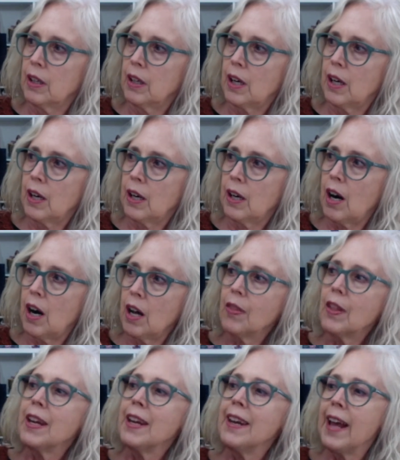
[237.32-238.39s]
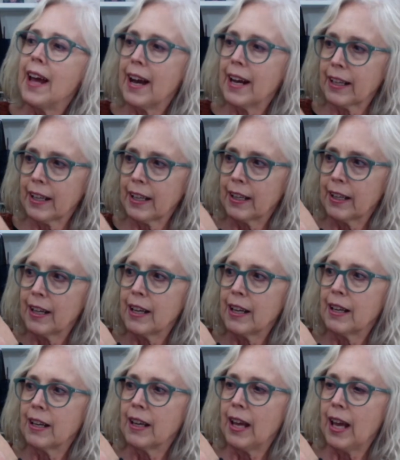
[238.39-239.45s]
on the neck
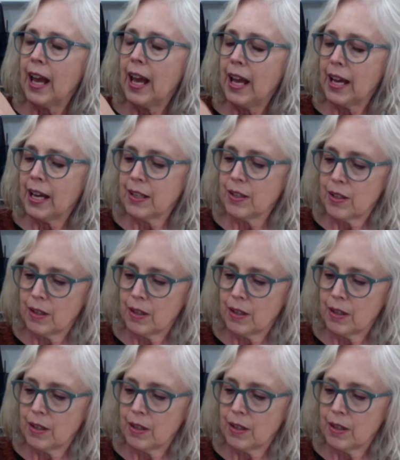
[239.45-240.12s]
and